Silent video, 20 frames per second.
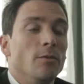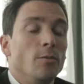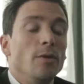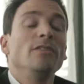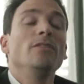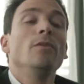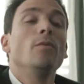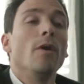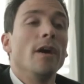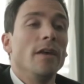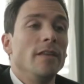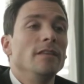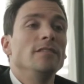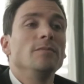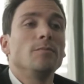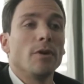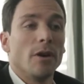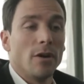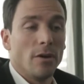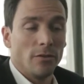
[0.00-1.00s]
The reason why
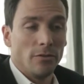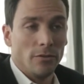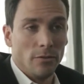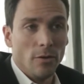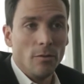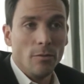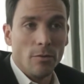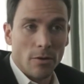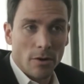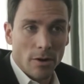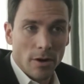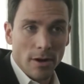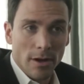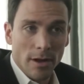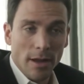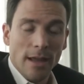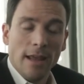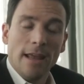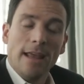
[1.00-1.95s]
these products don't work